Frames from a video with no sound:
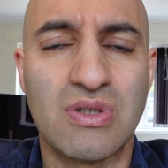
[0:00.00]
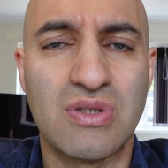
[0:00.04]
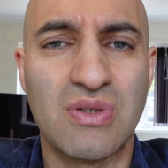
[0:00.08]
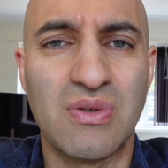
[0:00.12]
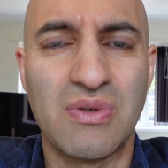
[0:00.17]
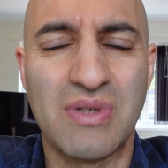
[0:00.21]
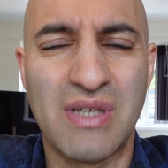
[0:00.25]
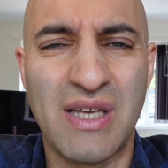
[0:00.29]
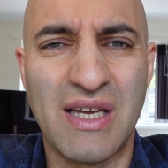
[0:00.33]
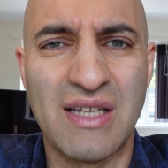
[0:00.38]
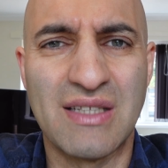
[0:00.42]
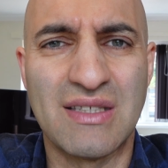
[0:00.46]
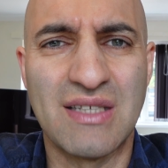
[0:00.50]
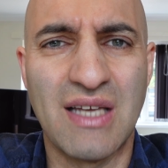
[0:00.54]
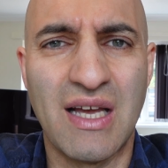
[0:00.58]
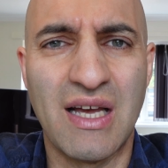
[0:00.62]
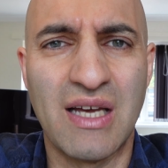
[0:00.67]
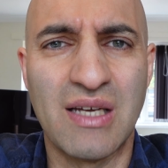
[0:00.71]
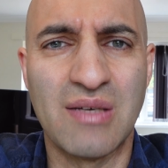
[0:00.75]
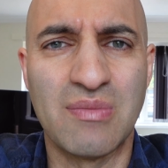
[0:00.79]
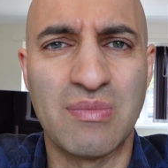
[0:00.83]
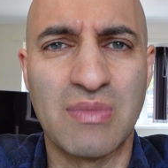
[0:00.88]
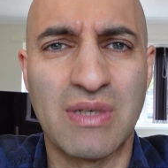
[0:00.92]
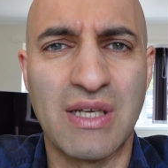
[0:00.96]
So yeah,
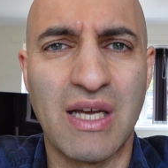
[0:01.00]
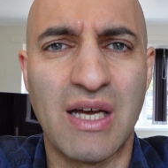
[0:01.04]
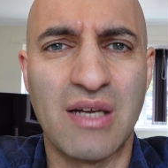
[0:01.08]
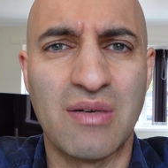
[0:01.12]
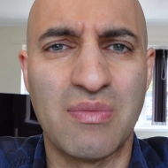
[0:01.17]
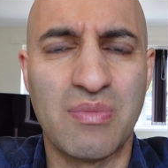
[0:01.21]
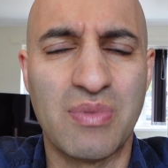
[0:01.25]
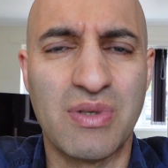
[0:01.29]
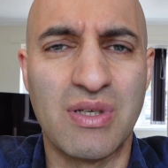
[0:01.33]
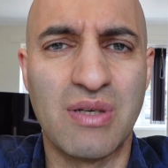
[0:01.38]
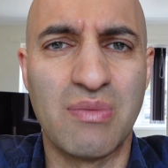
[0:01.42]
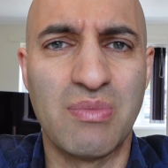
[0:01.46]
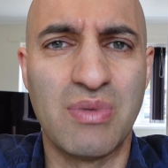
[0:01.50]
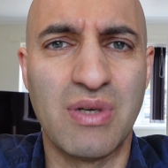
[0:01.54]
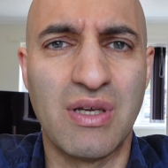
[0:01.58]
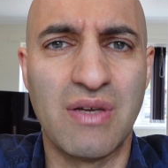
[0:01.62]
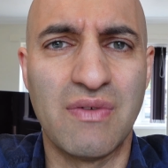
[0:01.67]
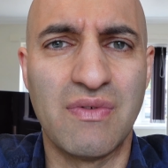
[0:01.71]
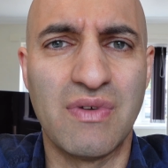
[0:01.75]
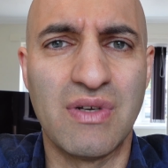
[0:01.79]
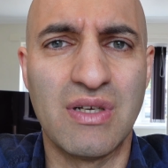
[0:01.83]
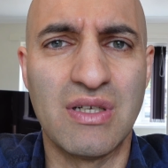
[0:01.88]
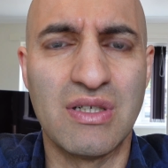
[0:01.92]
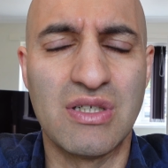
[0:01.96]
time can be a bit
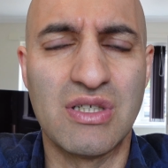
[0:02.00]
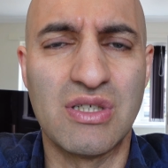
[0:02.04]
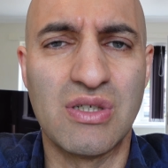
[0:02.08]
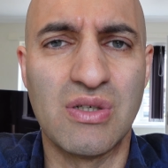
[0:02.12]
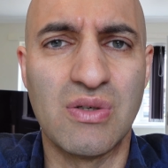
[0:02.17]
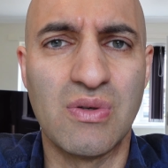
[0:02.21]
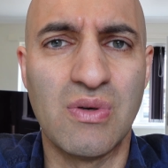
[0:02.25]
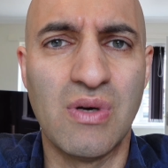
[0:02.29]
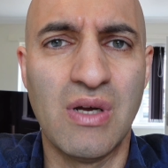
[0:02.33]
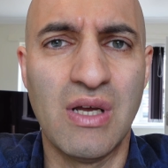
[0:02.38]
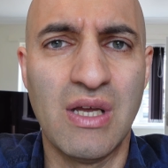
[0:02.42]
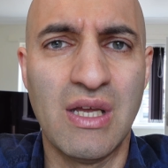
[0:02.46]
of an issue.